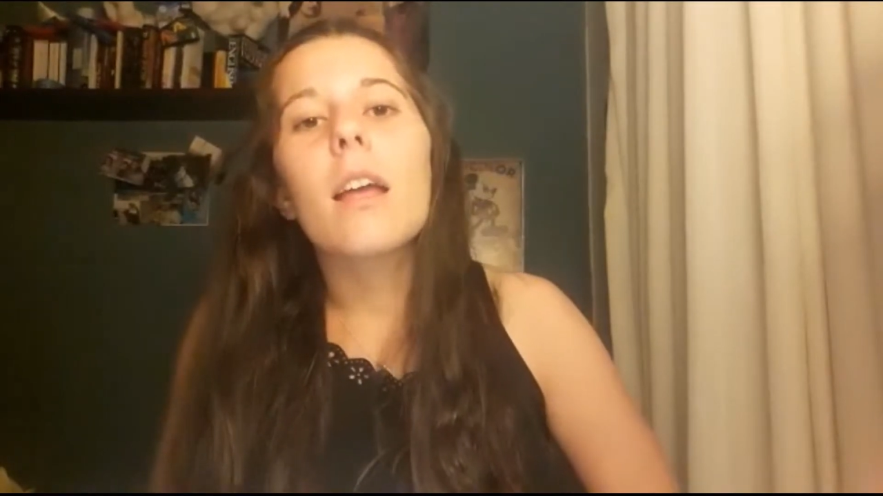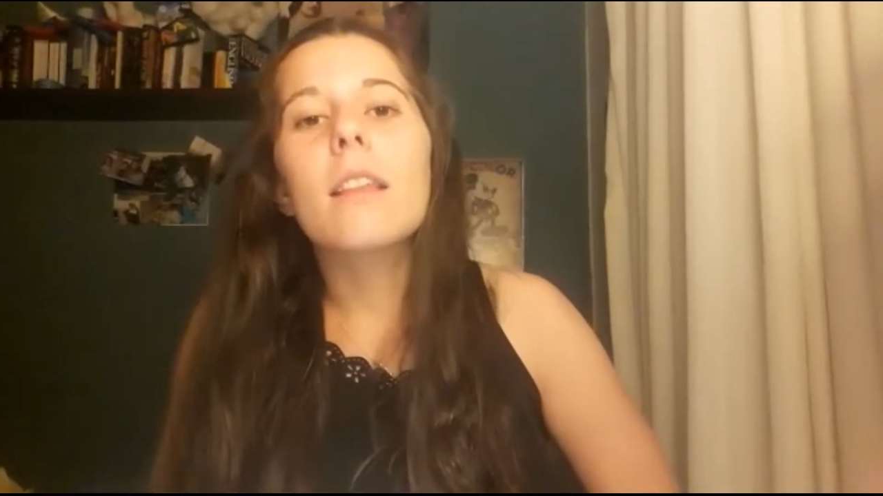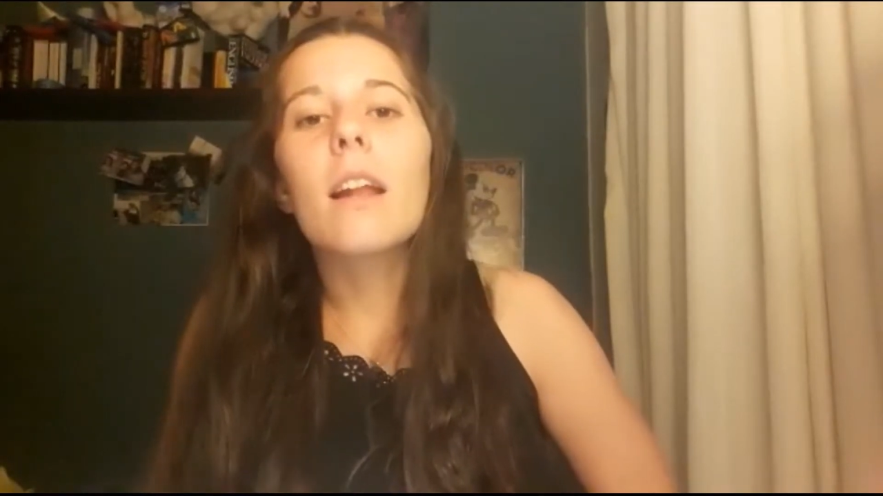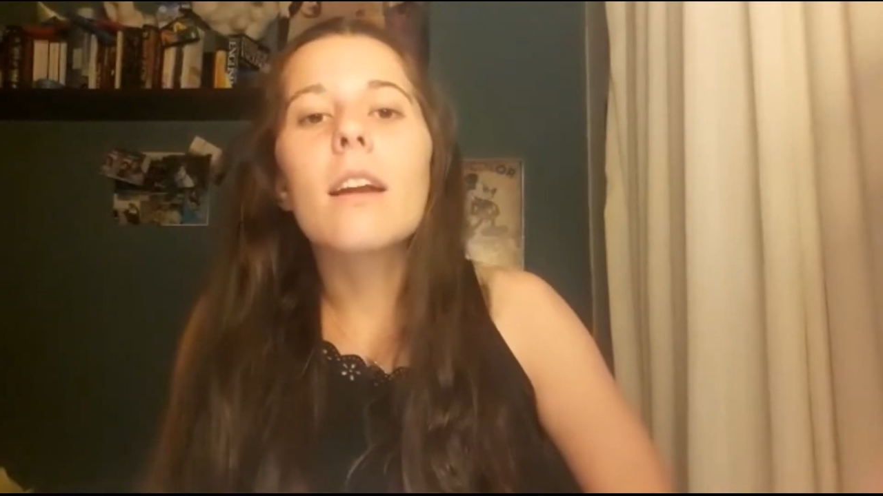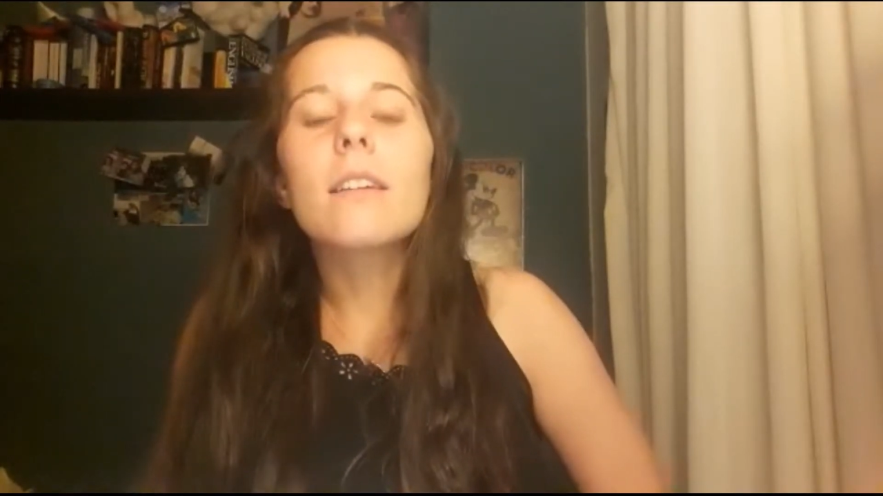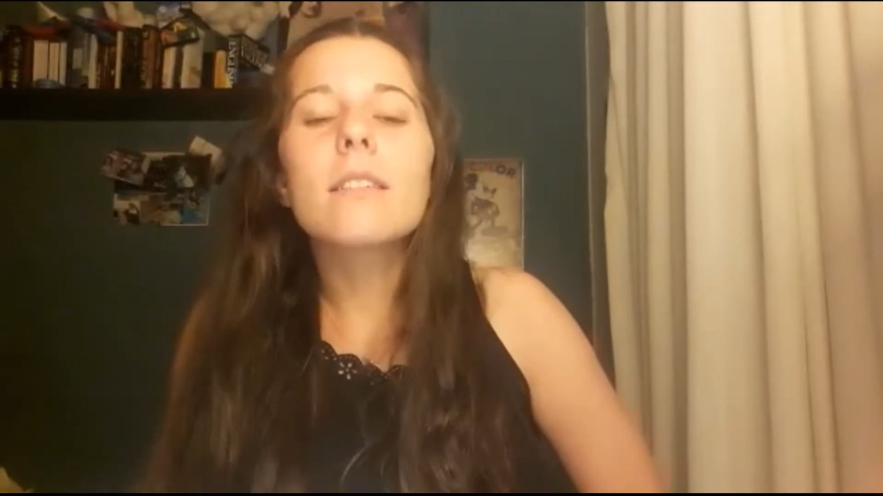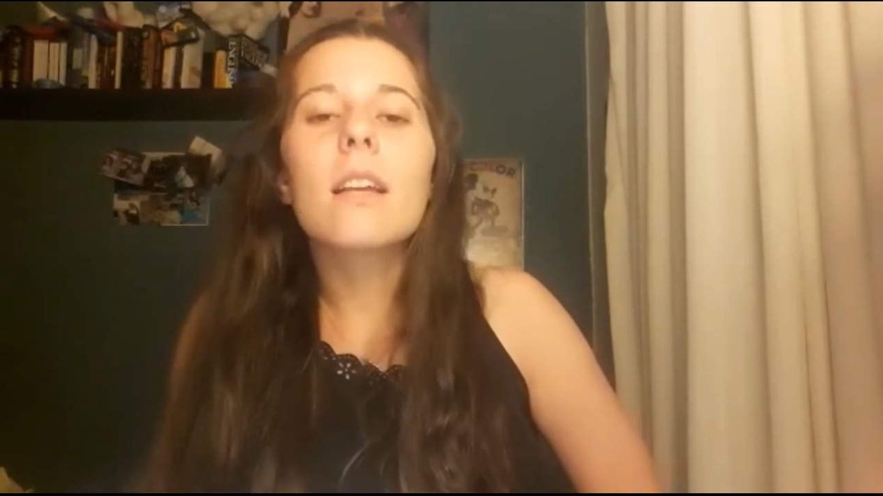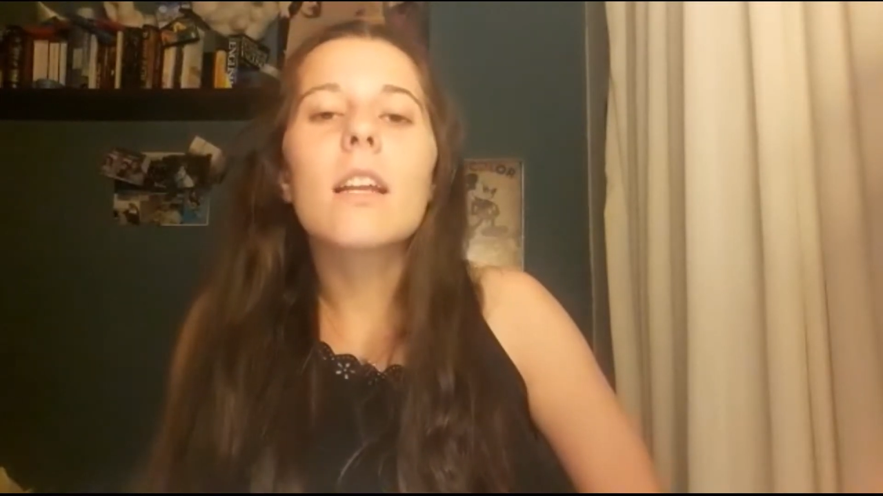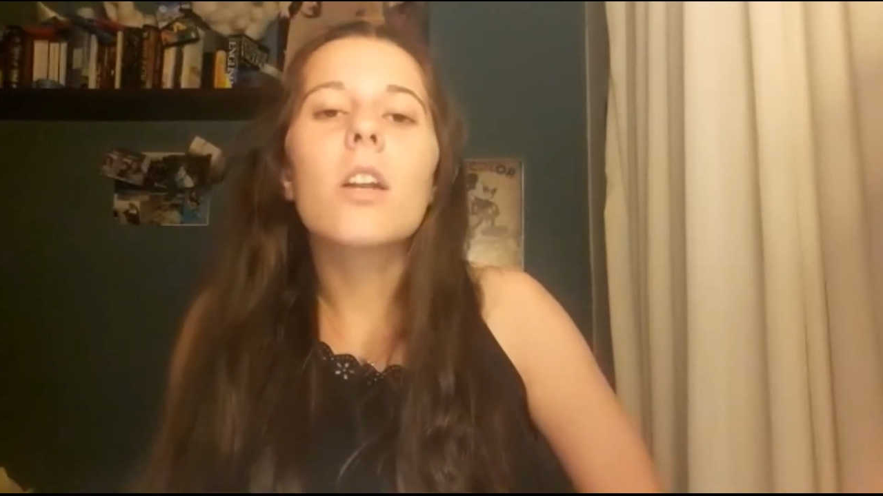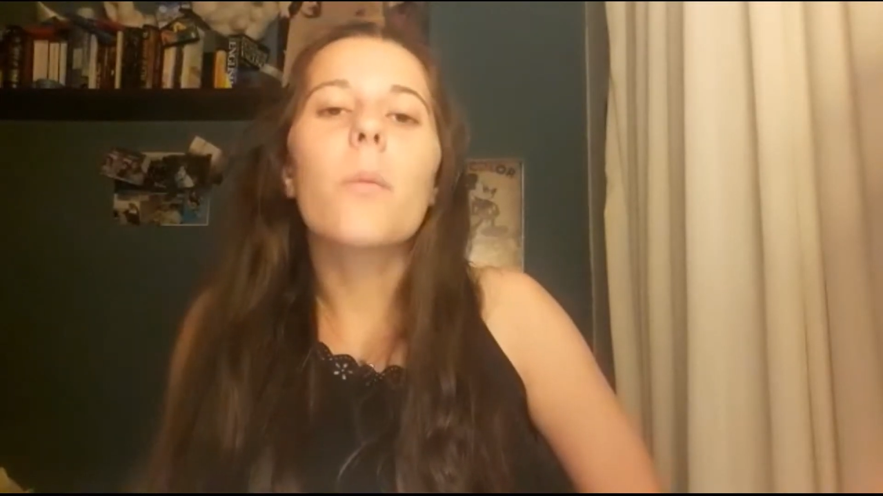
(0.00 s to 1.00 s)
that are
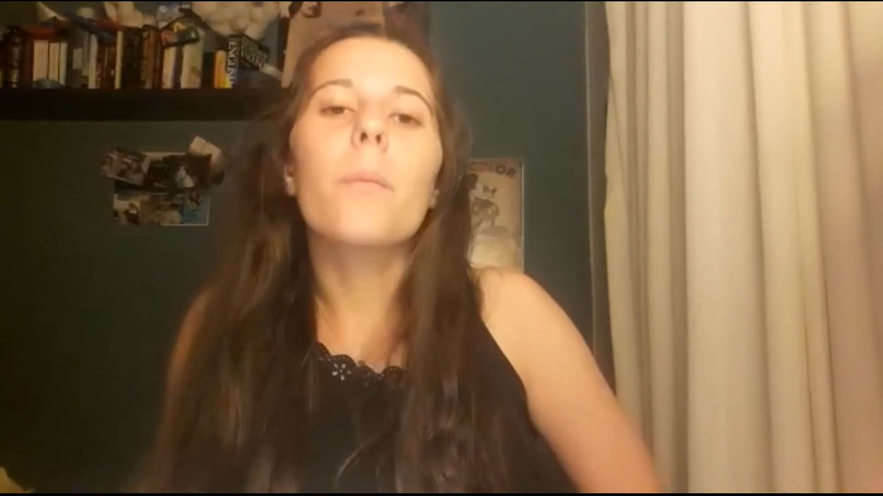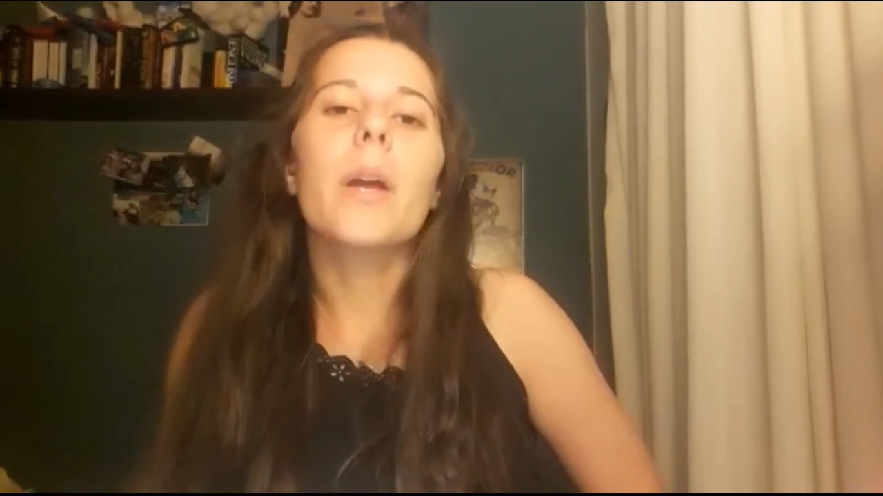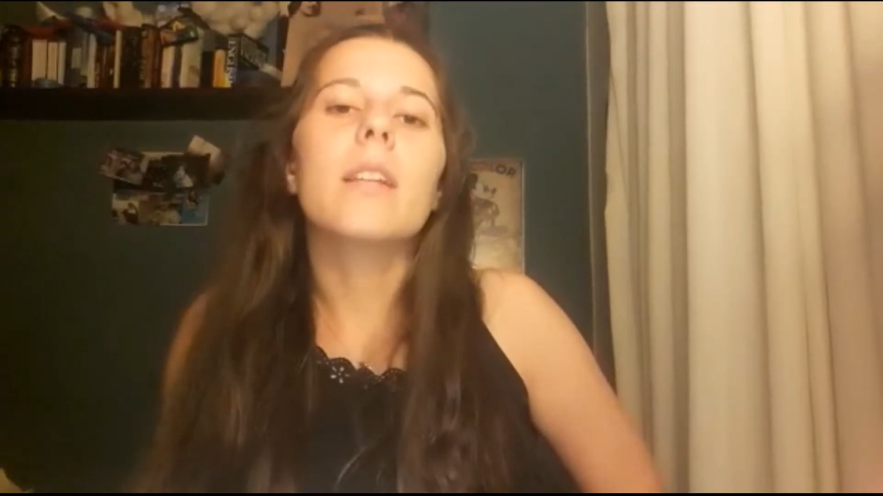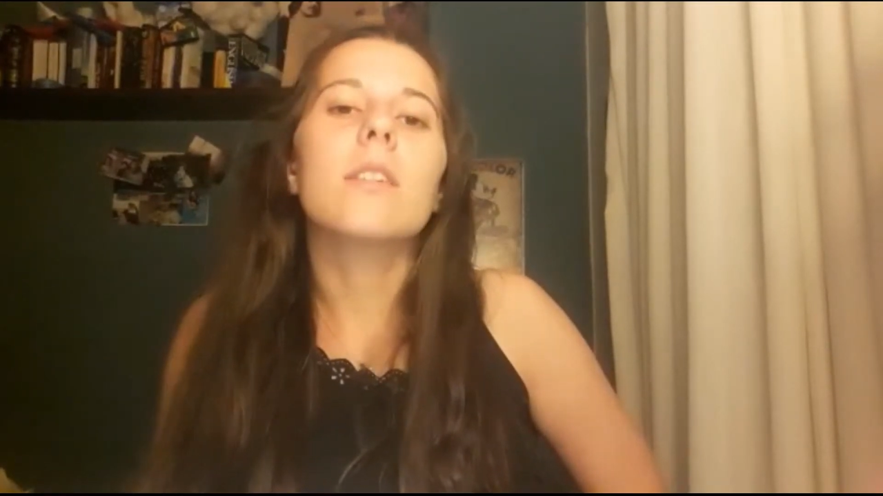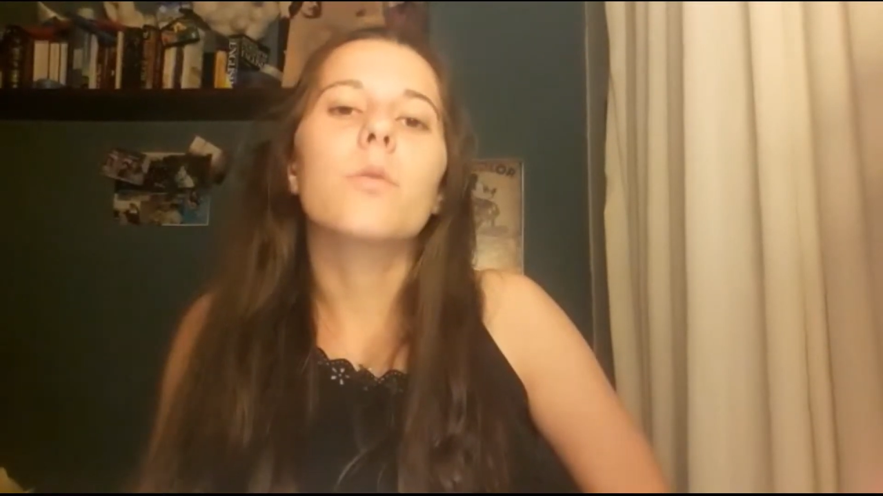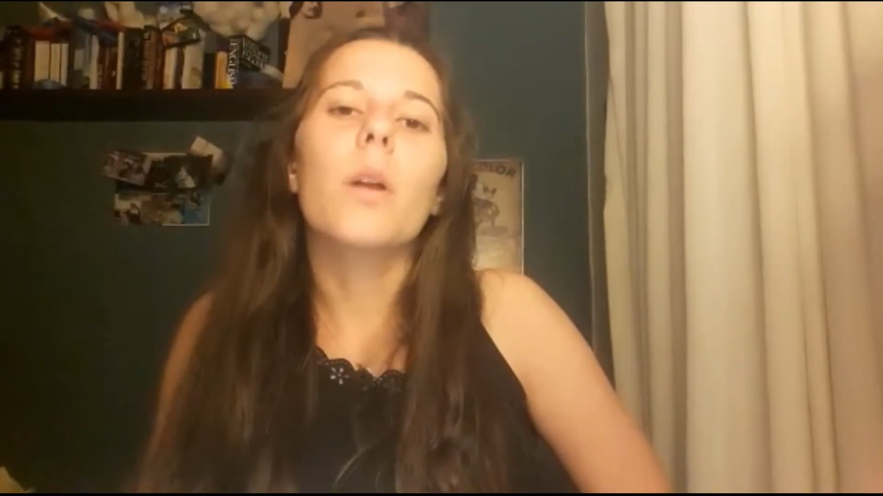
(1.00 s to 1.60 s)
stated on pages